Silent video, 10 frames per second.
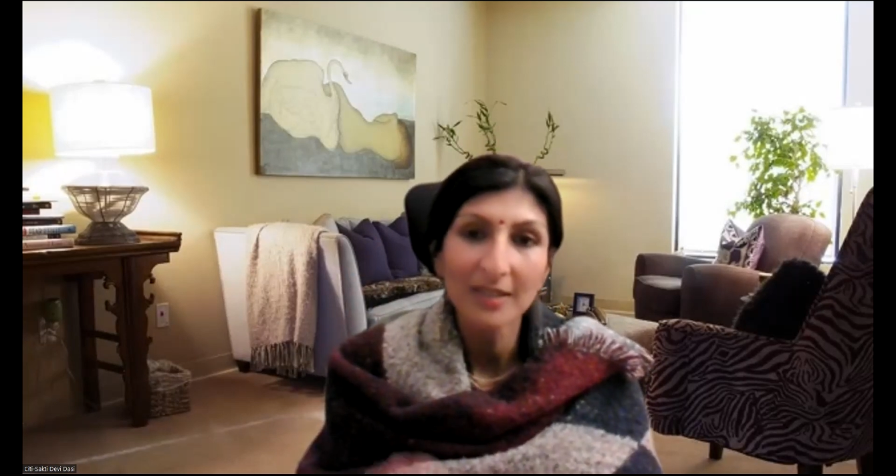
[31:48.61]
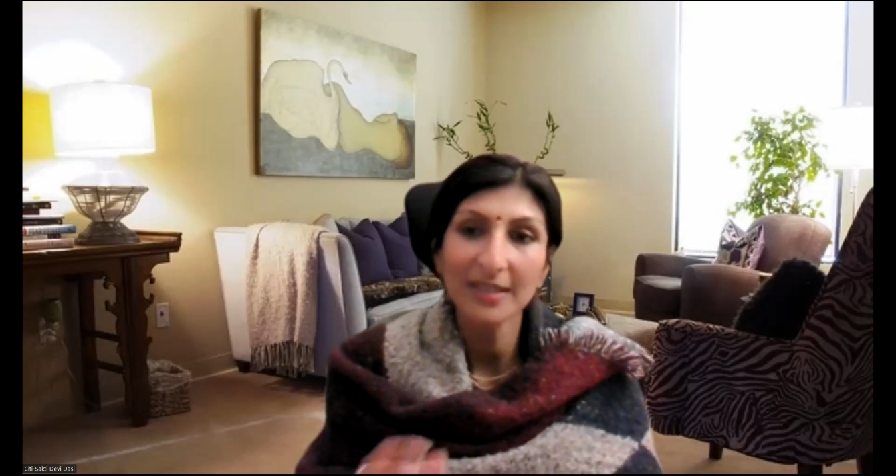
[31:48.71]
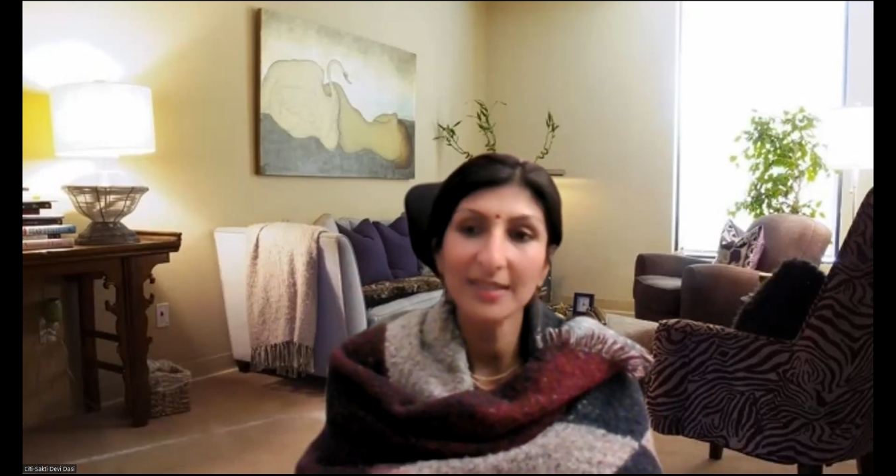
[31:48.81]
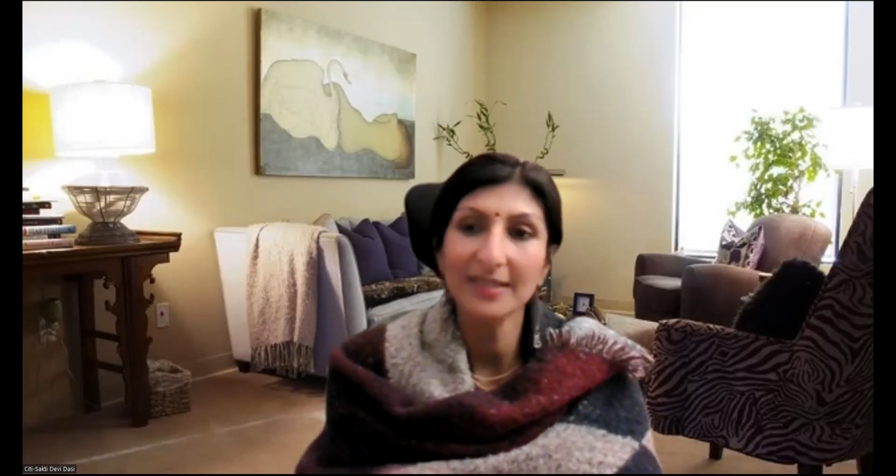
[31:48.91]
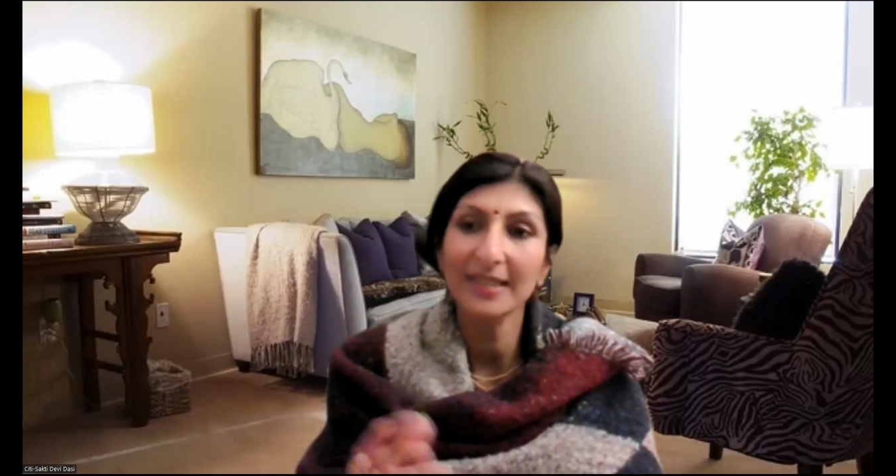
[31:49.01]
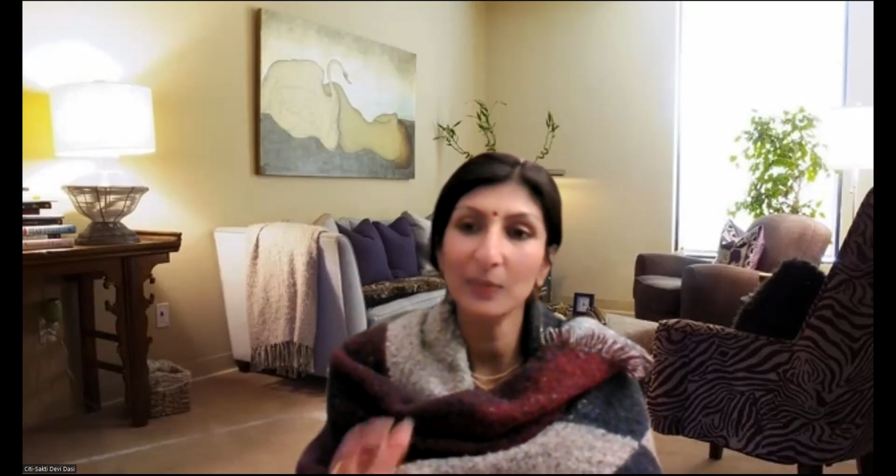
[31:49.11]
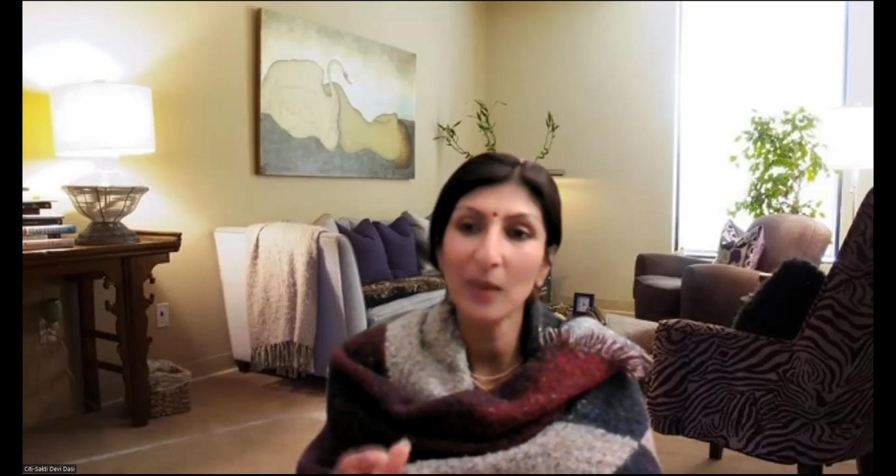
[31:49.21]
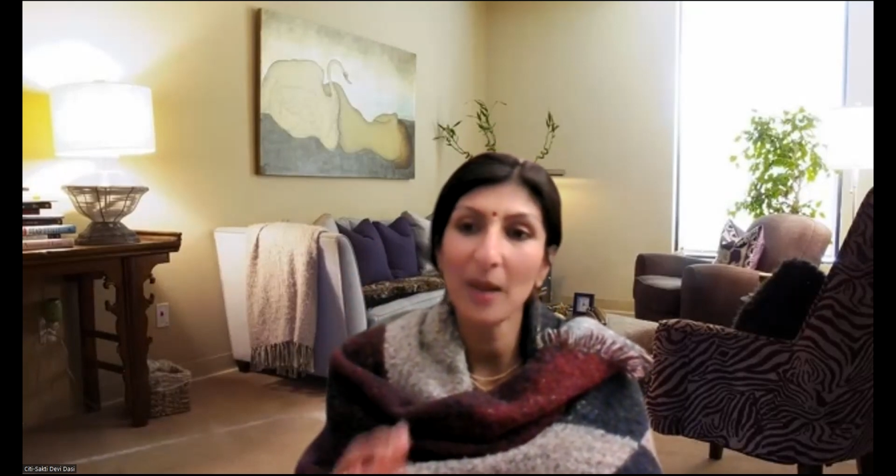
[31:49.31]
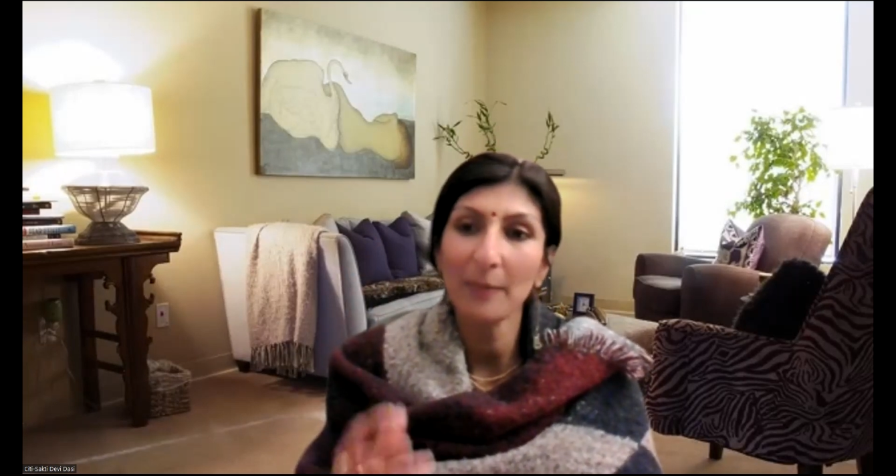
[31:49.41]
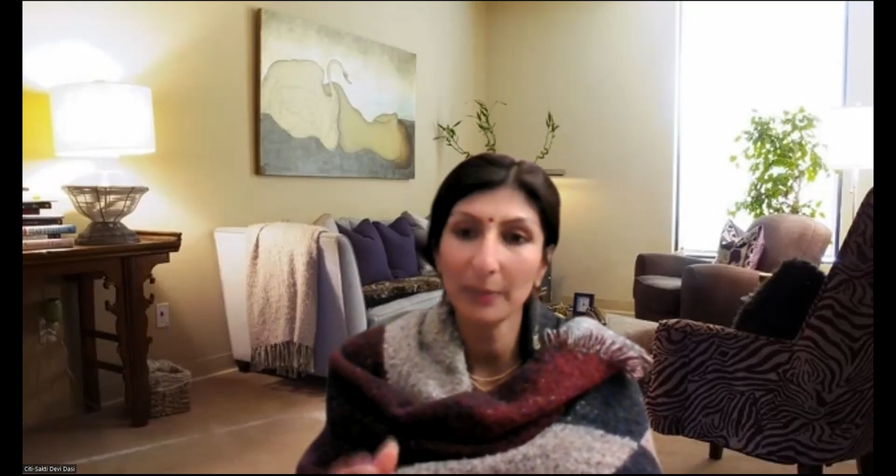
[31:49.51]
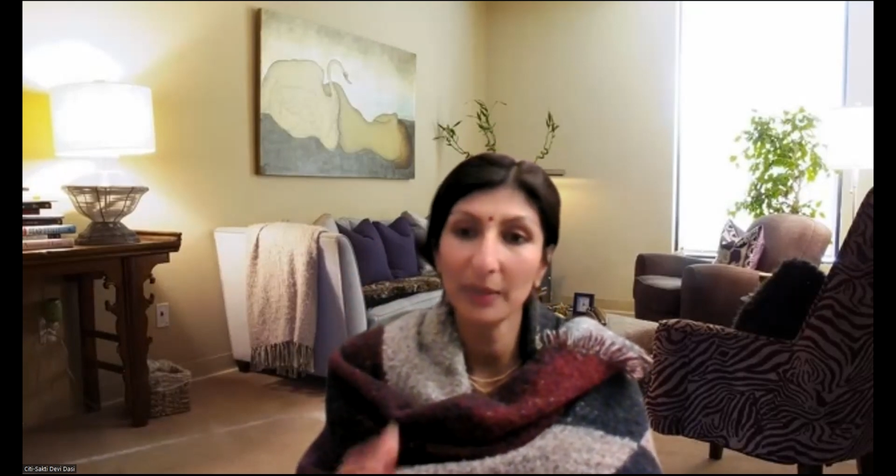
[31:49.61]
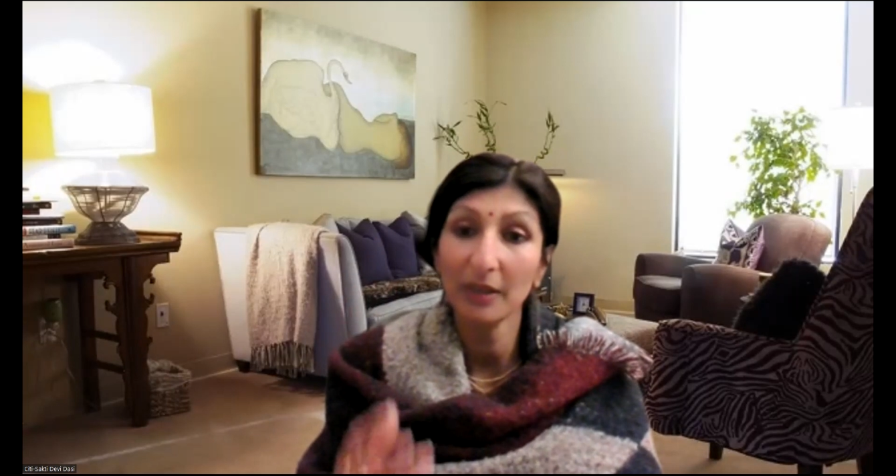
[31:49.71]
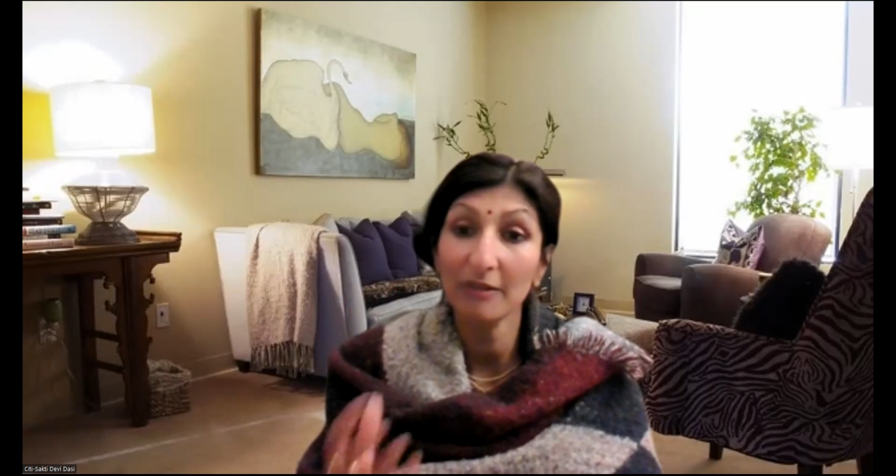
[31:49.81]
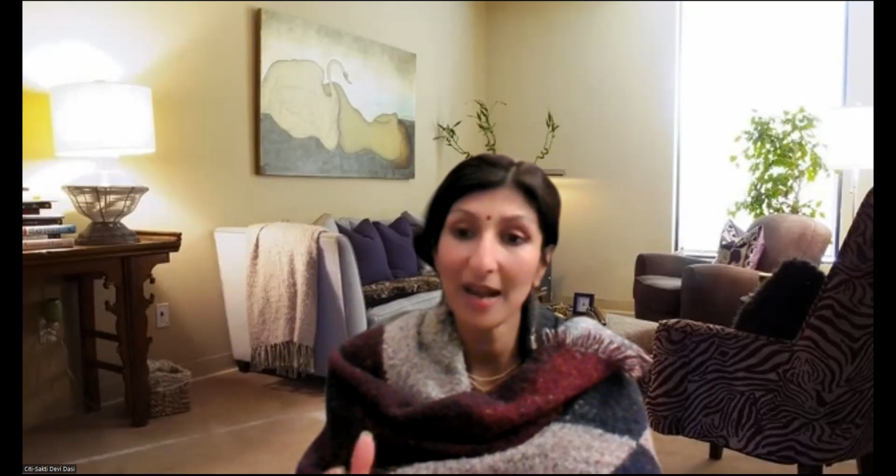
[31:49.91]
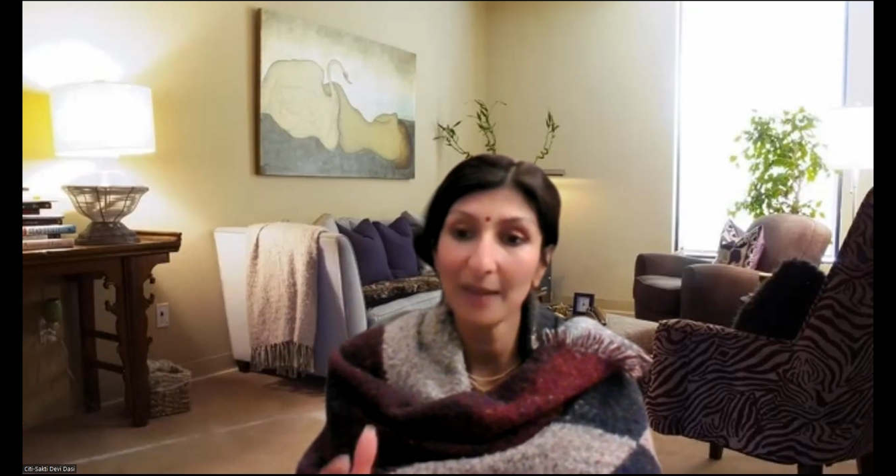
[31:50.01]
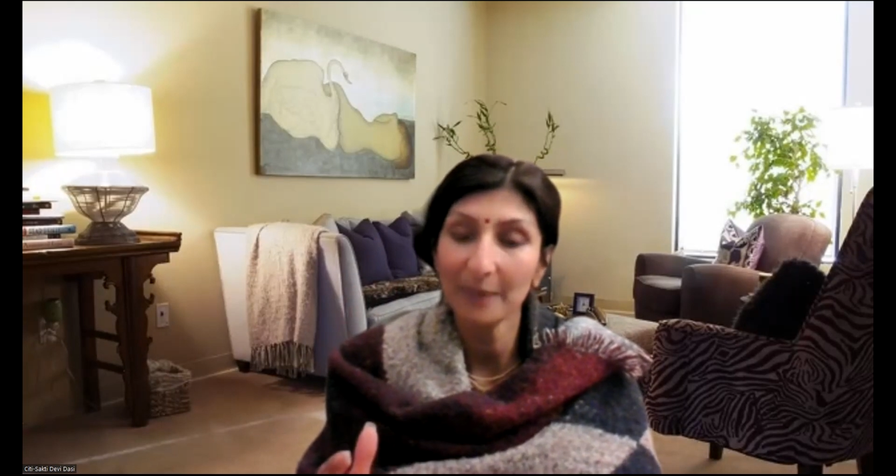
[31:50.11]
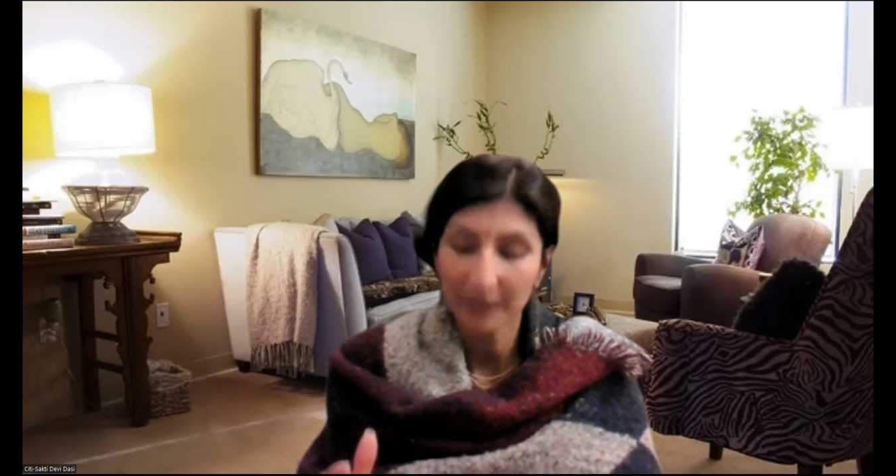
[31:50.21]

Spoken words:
to see where people are at.